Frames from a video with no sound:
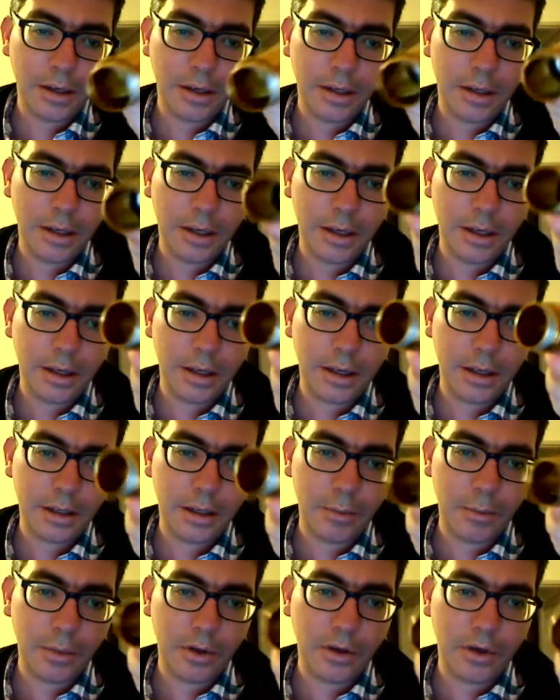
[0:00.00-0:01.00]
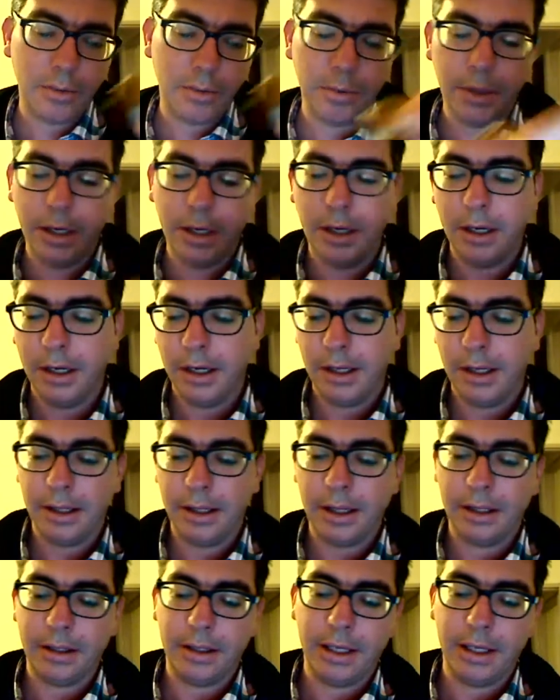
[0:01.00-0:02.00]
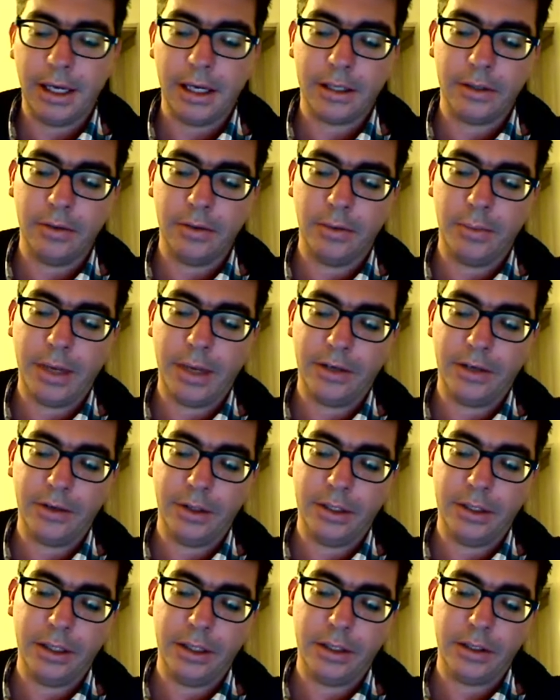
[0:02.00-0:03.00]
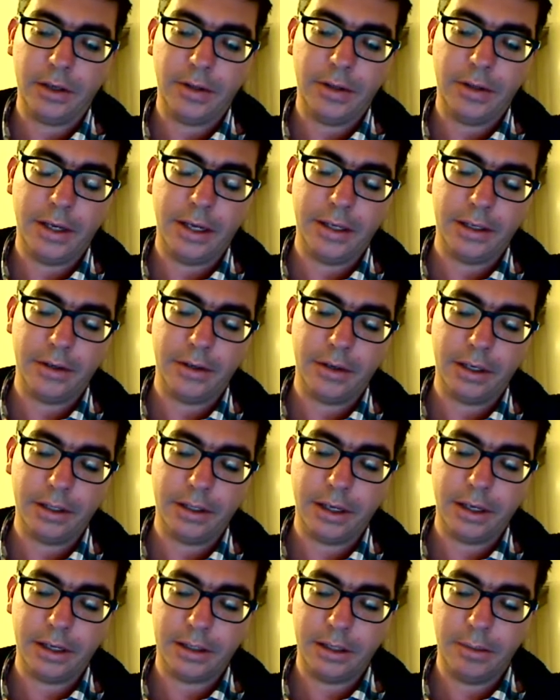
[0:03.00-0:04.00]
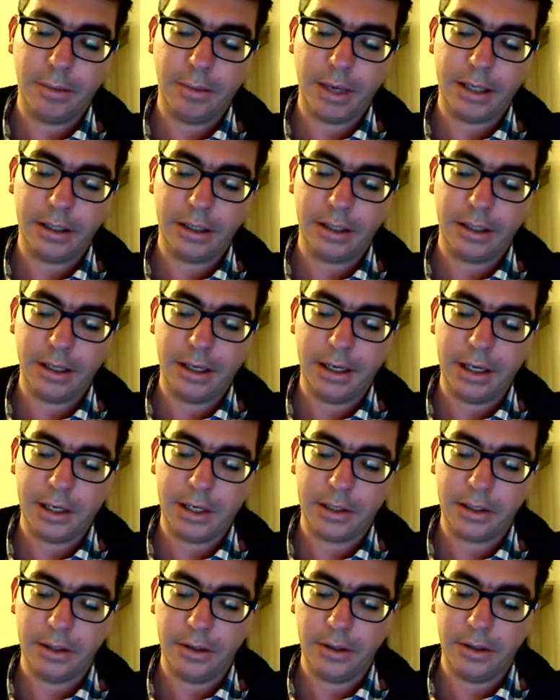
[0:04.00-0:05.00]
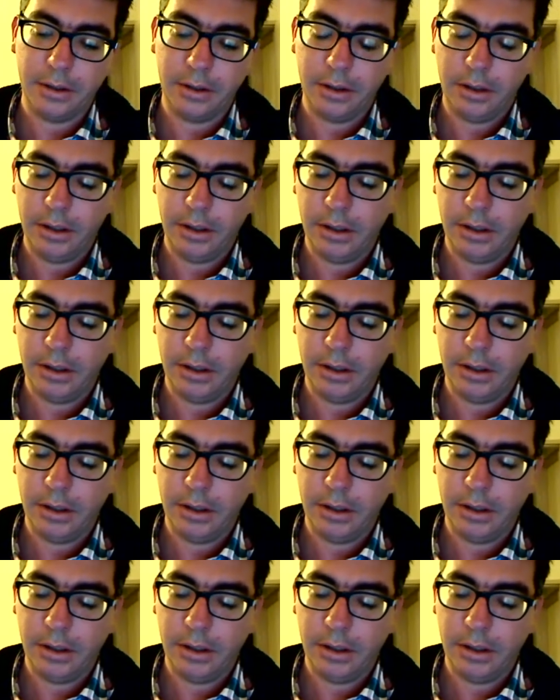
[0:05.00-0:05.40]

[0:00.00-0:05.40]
in there at the bottom. That the actual battery sits on there, so it doesn't actually make a connection